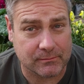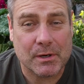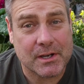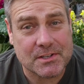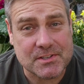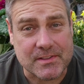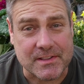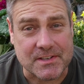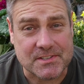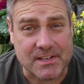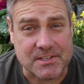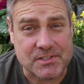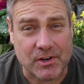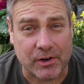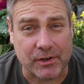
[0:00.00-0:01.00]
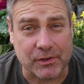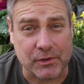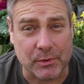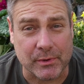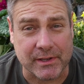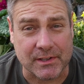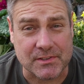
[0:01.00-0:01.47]
Because of this, I started
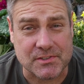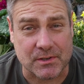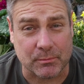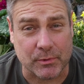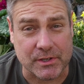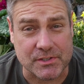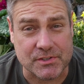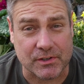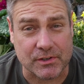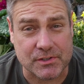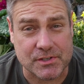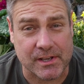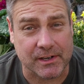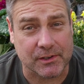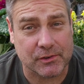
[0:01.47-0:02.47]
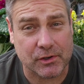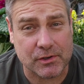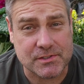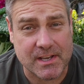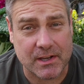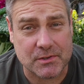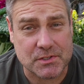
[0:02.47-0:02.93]
doing some research, and it
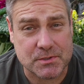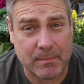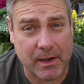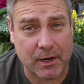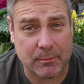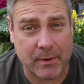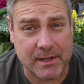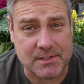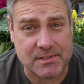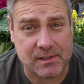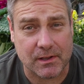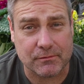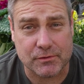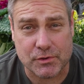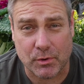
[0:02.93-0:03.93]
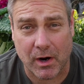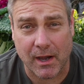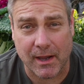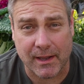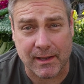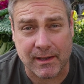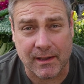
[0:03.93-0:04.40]
turns out spider mites love
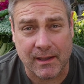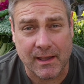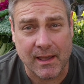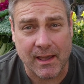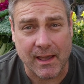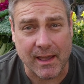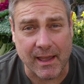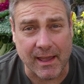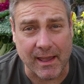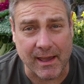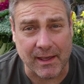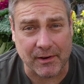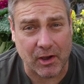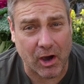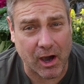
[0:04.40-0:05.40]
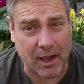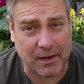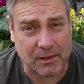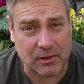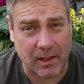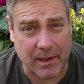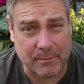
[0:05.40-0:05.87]
dry and
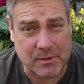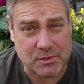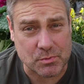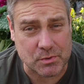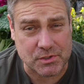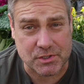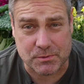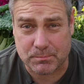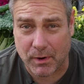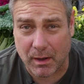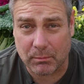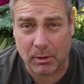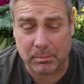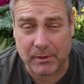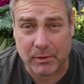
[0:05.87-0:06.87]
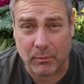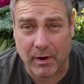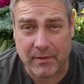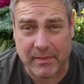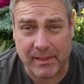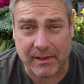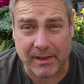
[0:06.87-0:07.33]
hot climates, which is probably
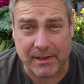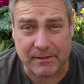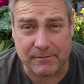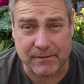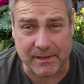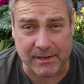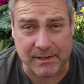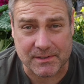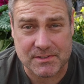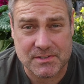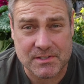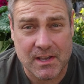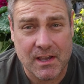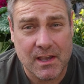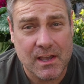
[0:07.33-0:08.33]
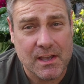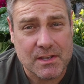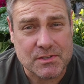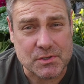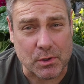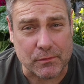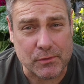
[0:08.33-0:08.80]
why they like Phoenix.
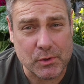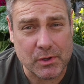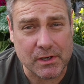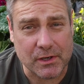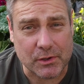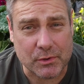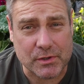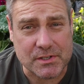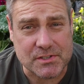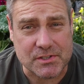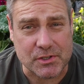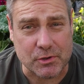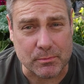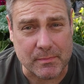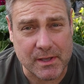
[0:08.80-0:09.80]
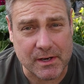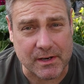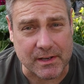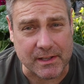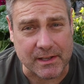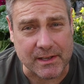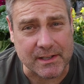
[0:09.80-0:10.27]
So if you can increase the
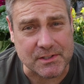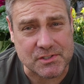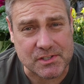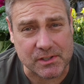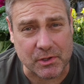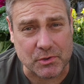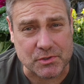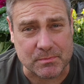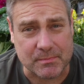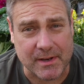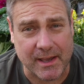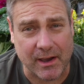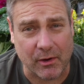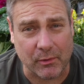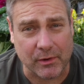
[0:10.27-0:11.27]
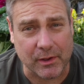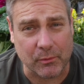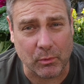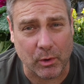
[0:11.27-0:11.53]
humidity, it slows them down. And